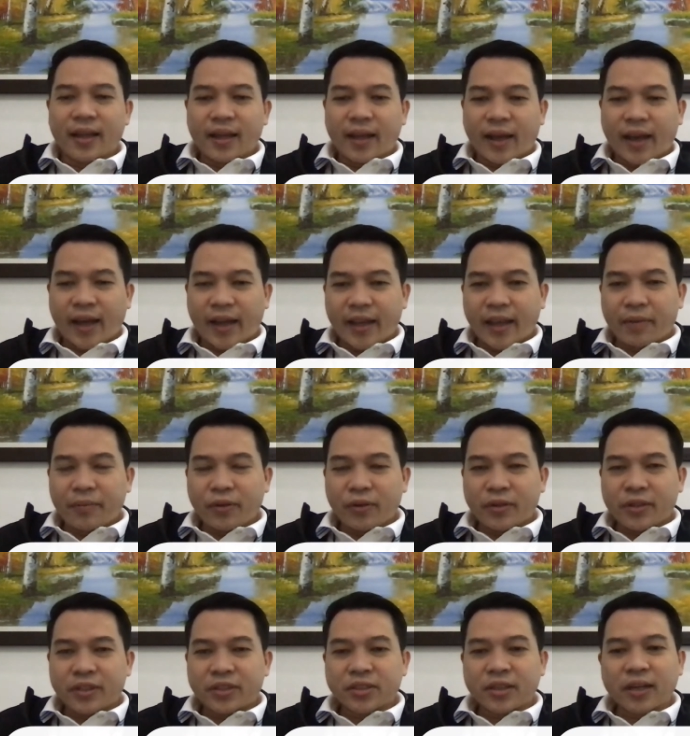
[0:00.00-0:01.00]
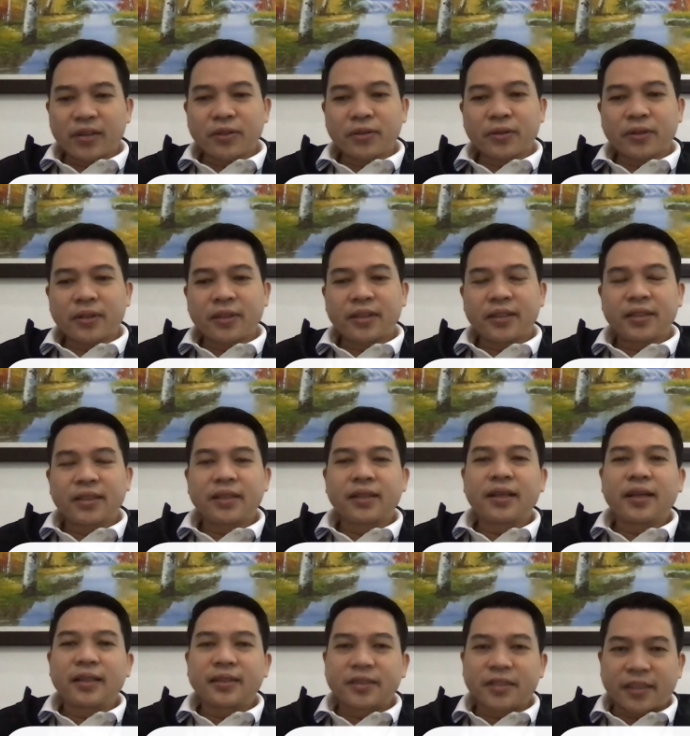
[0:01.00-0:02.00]
I am your instructor,
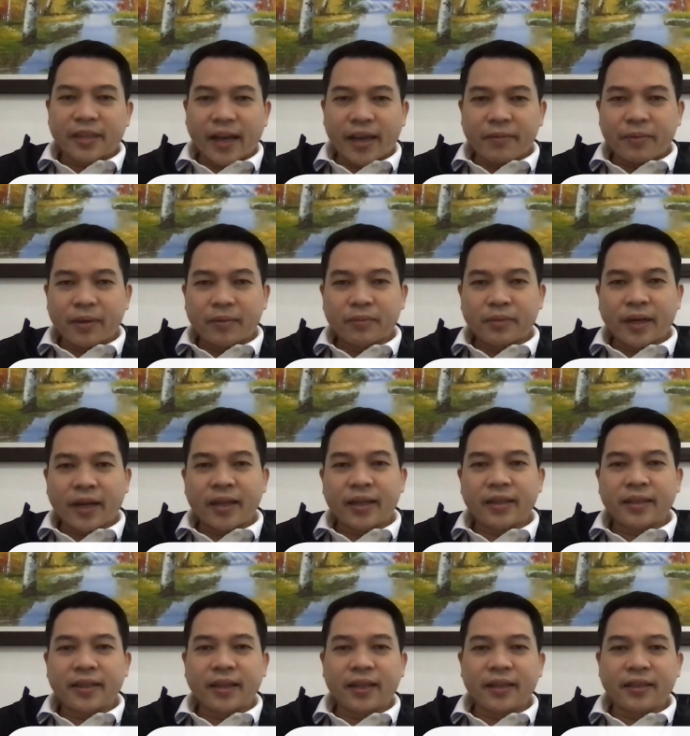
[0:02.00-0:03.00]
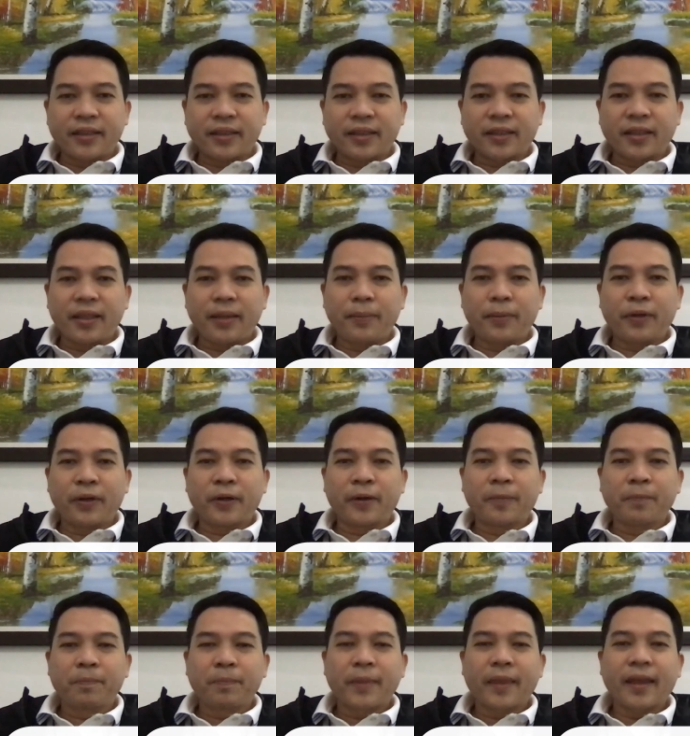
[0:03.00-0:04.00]
Sir Ivan Brian L.
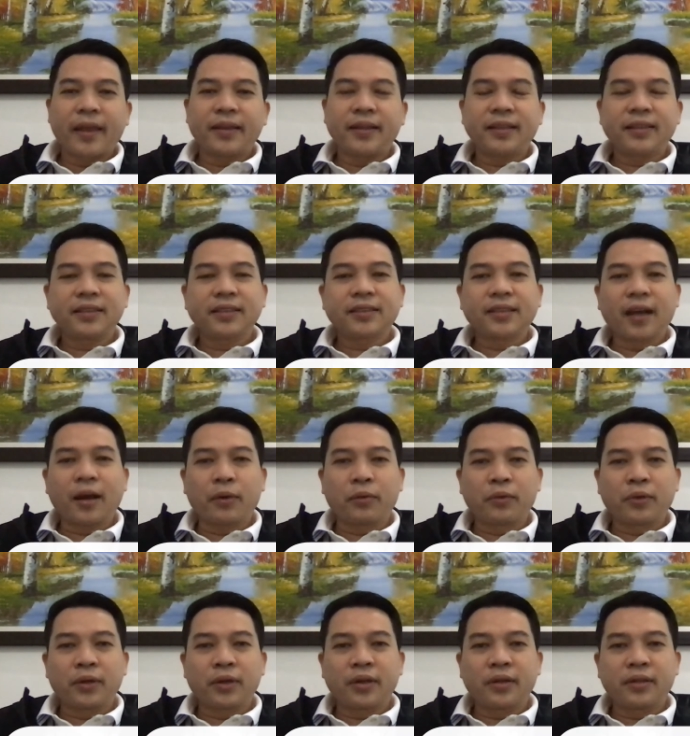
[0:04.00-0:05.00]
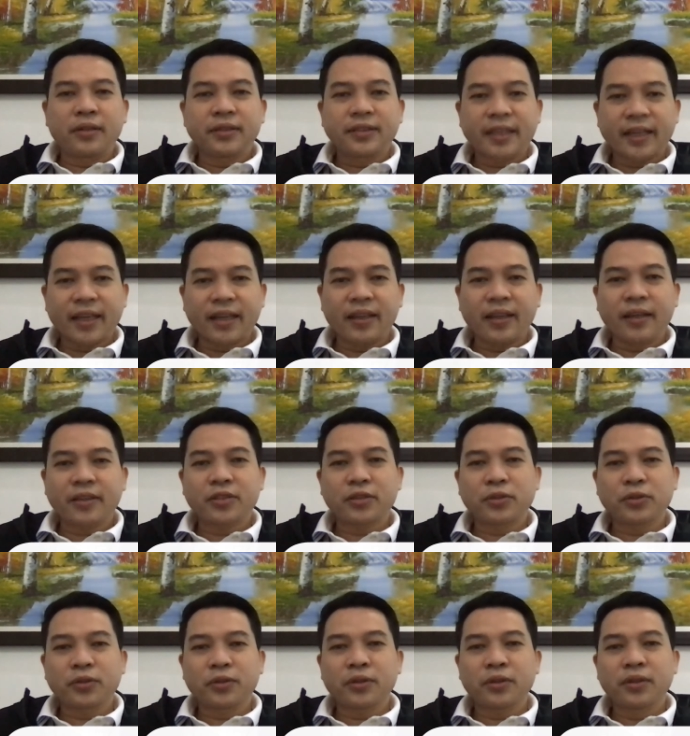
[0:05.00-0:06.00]
Indactivo, and this is our second
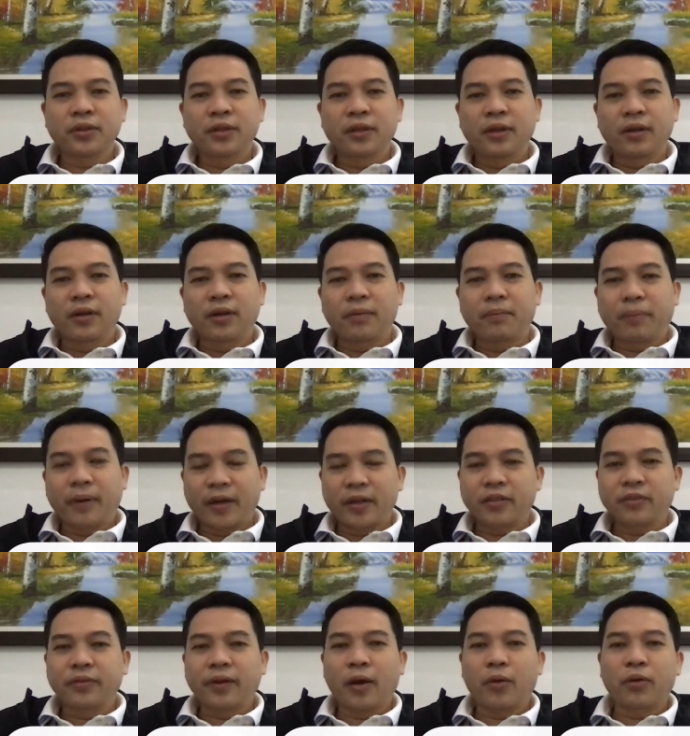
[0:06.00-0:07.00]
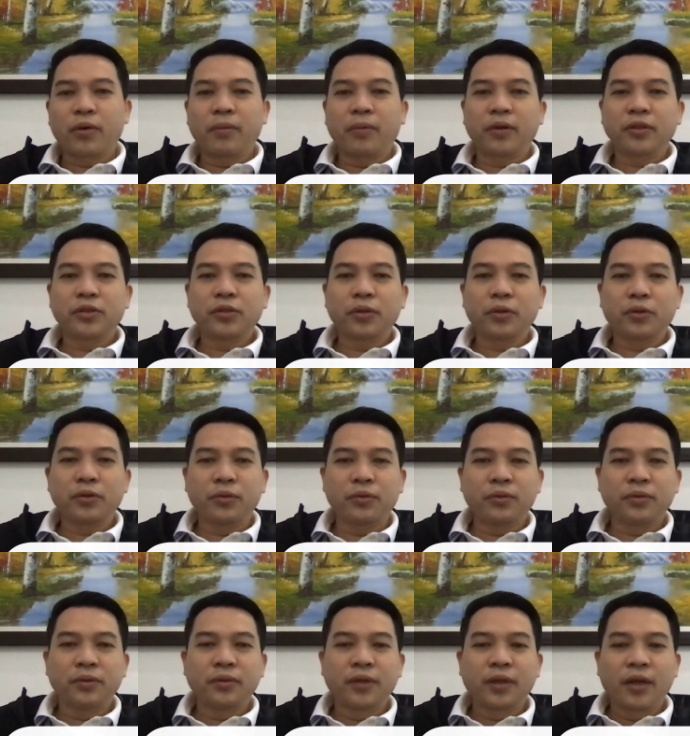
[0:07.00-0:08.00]
lecture, part of our Module
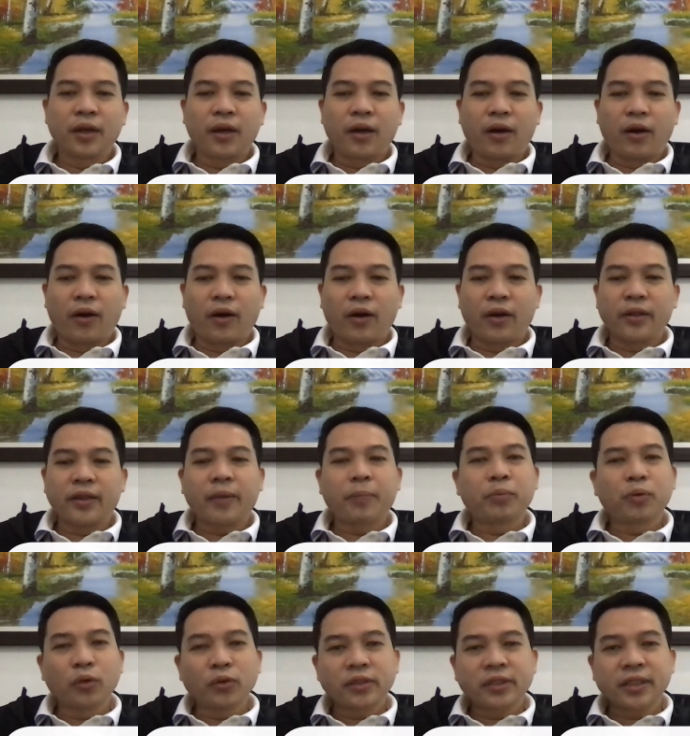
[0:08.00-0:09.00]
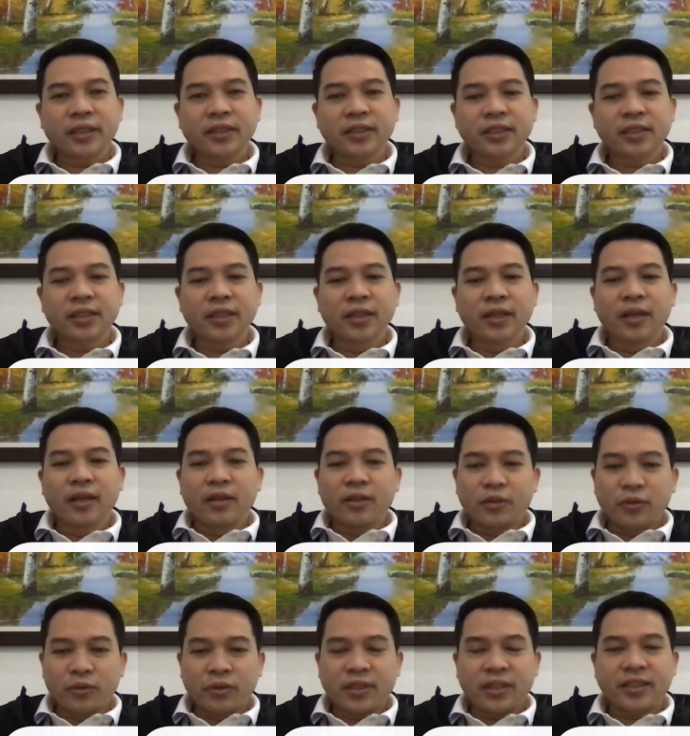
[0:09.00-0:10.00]
2 on approaches
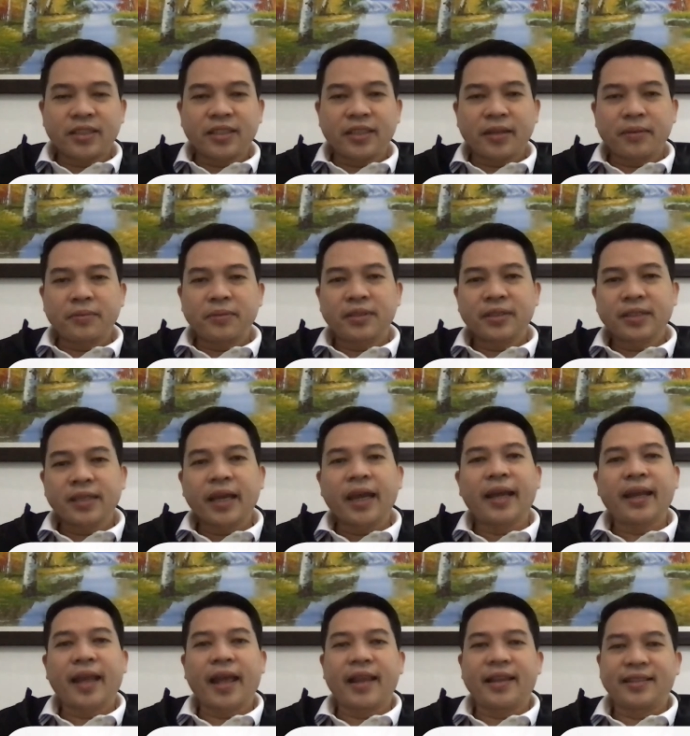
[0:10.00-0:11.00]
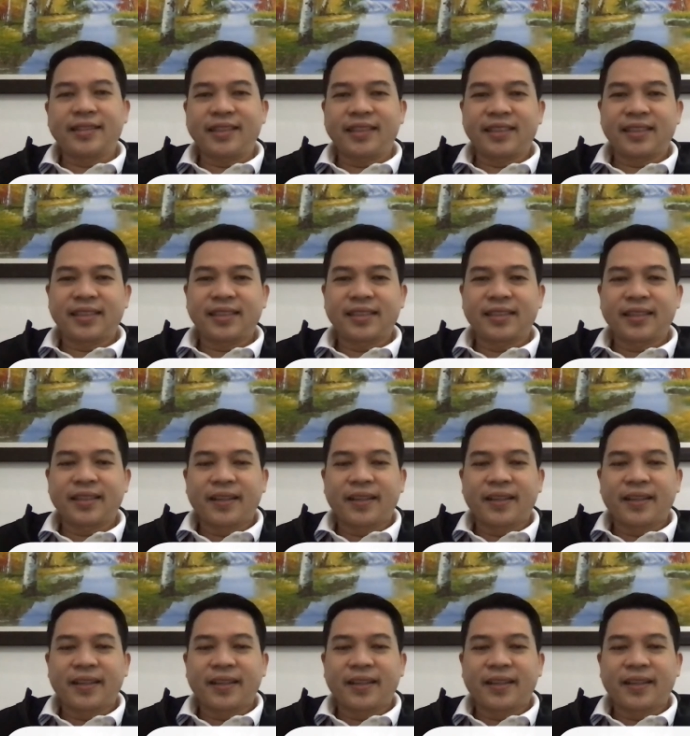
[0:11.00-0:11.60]
to systems analysis.